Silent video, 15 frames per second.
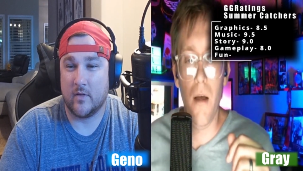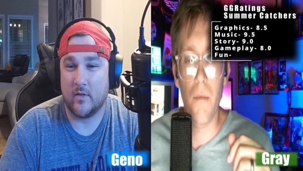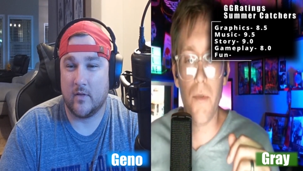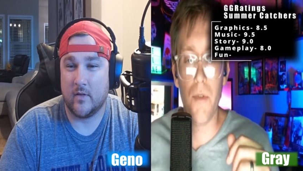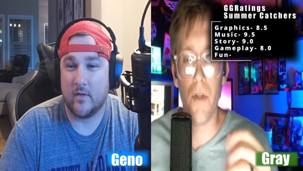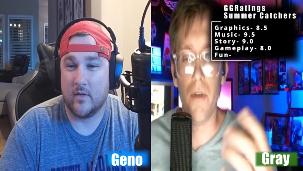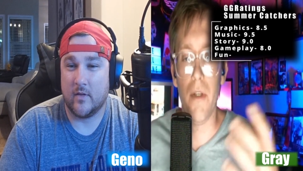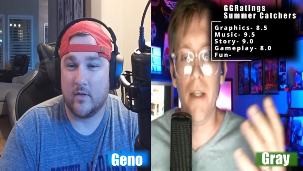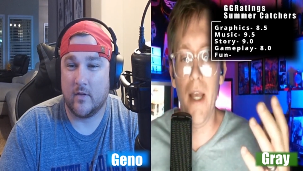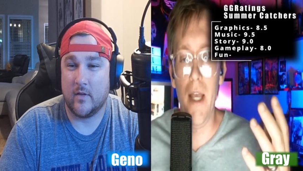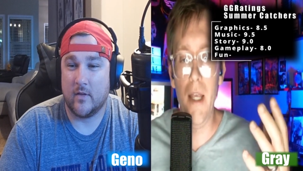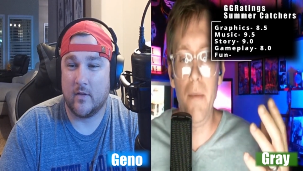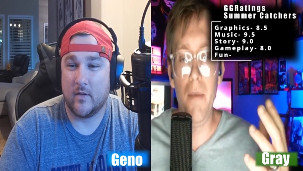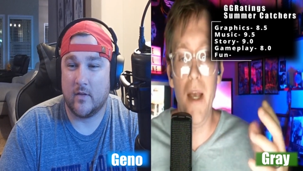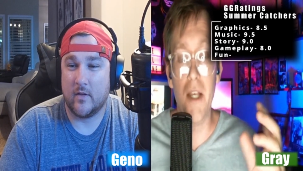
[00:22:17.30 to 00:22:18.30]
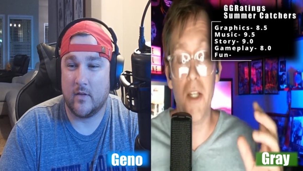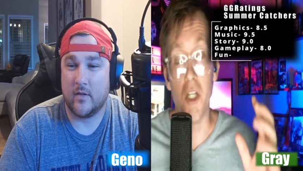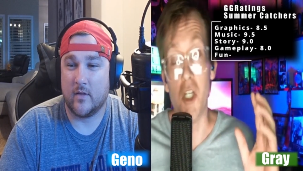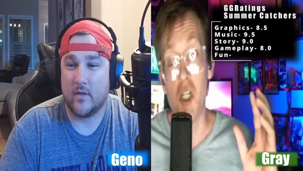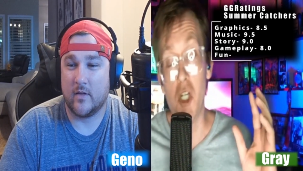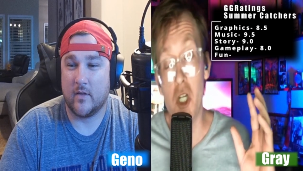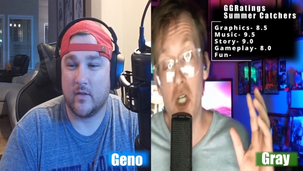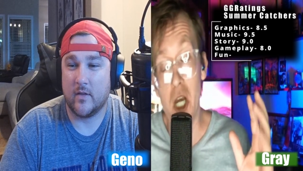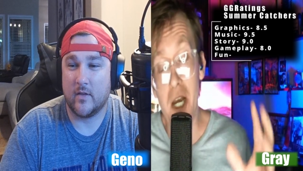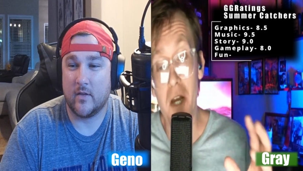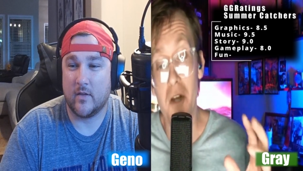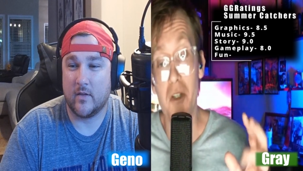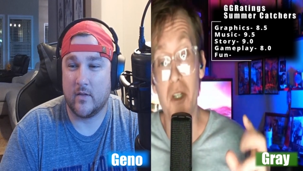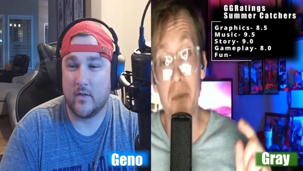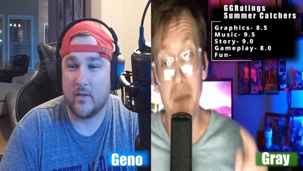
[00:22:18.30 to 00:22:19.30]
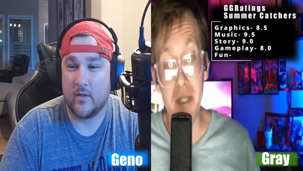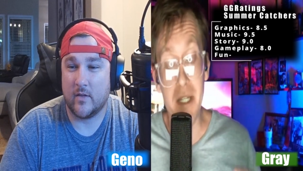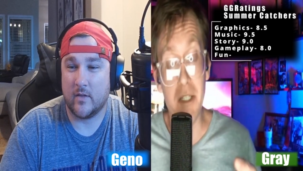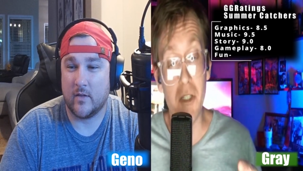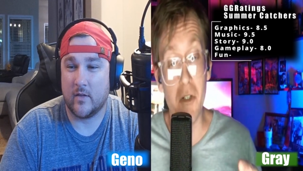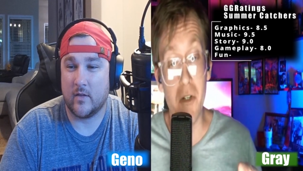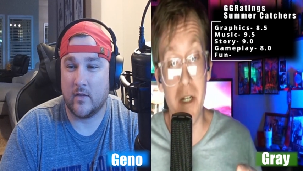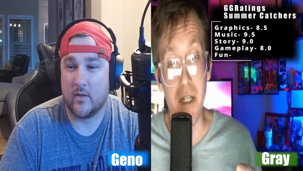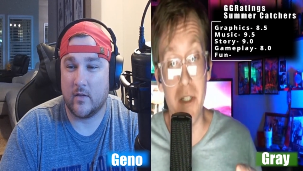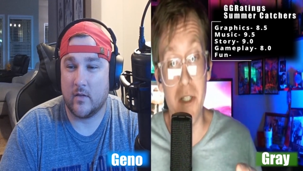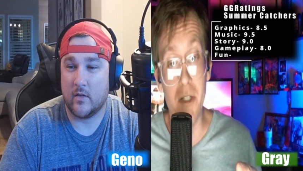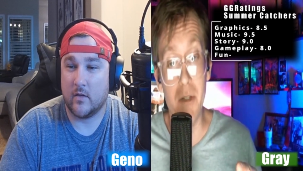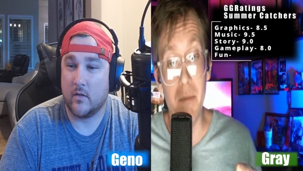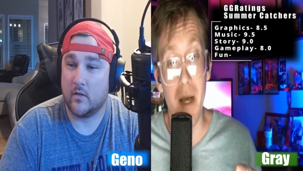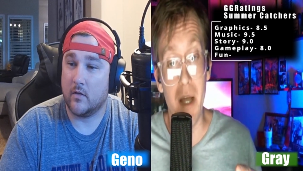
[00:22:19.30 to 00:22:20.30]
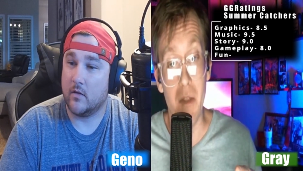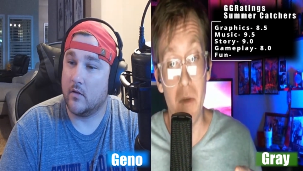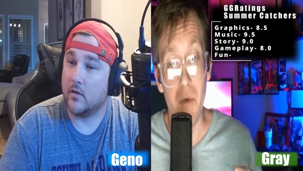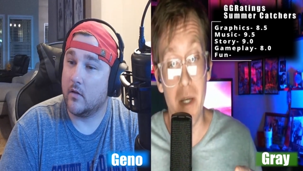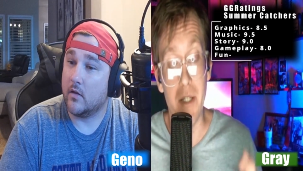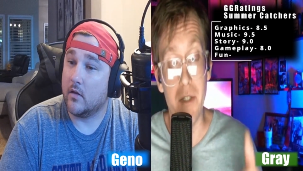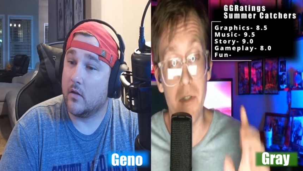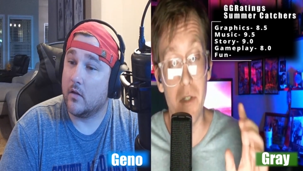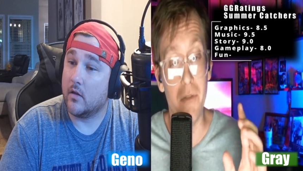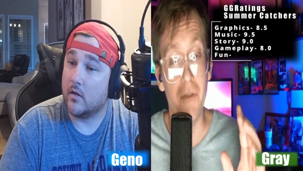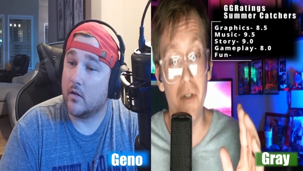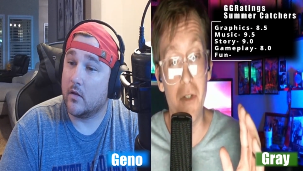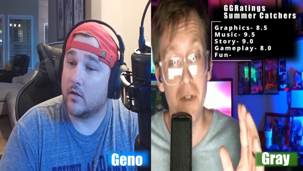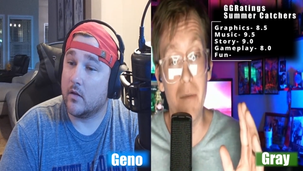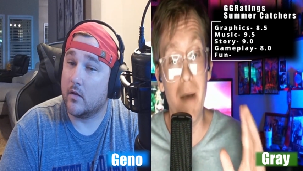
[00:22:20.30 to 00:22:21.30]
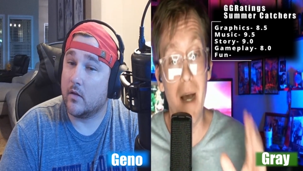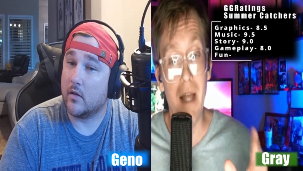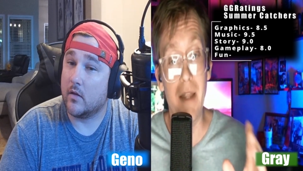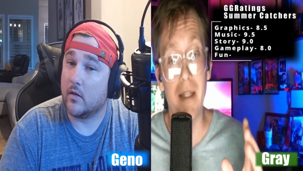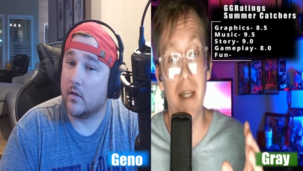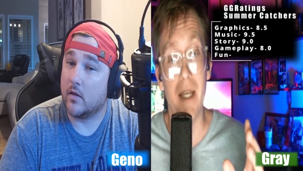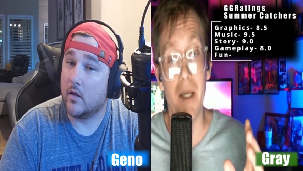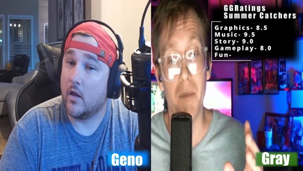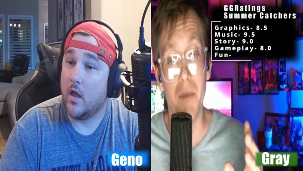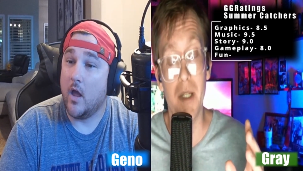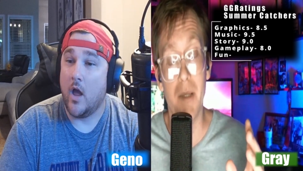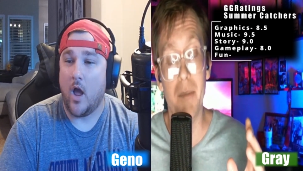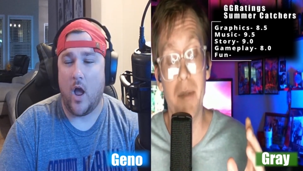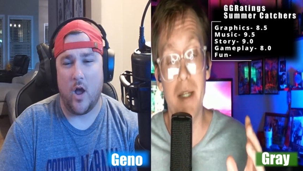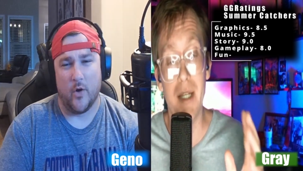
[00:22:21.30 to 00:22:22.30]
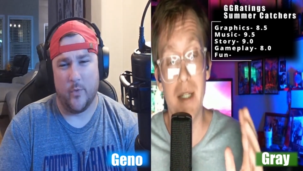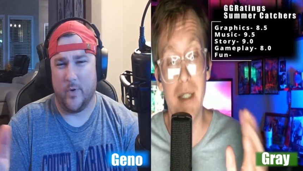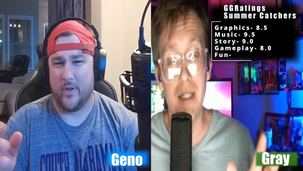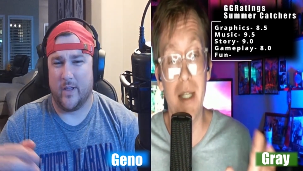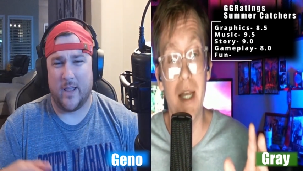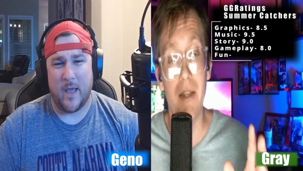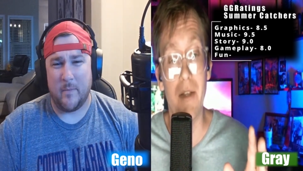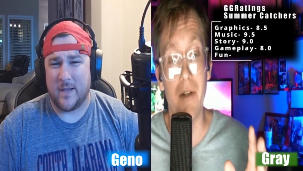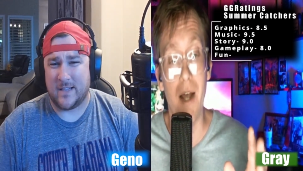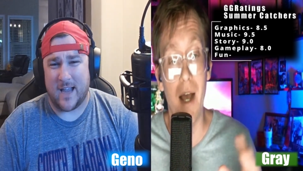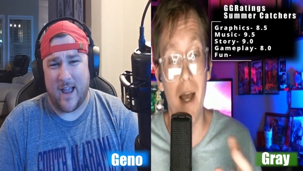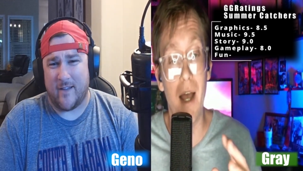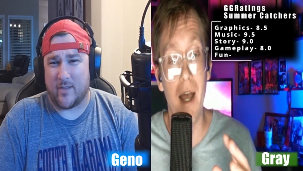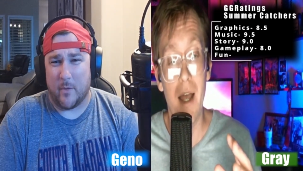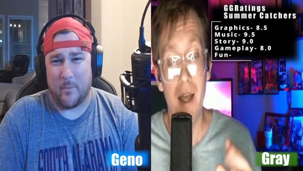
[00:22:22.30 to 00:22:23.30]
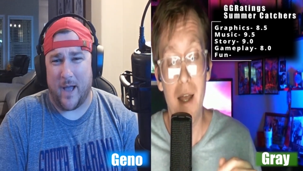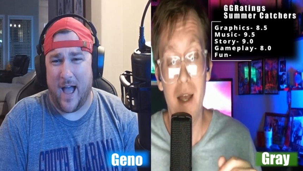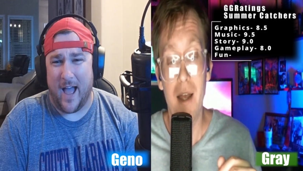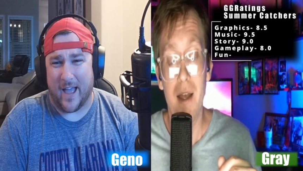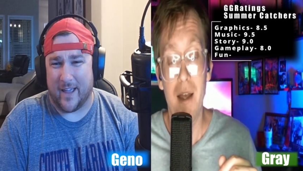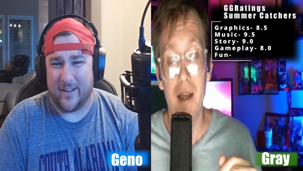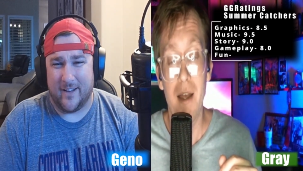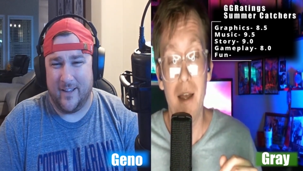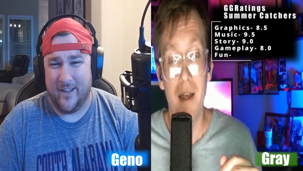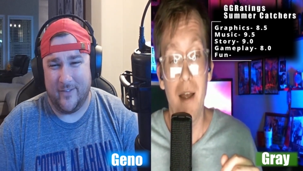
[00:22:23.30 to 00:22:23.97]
Speaker 1: Um, so the game has a shared split screen too, by the way. So if you do buy the game, we can oh, play well, it together. That means I have to
Speaker 2: buy it.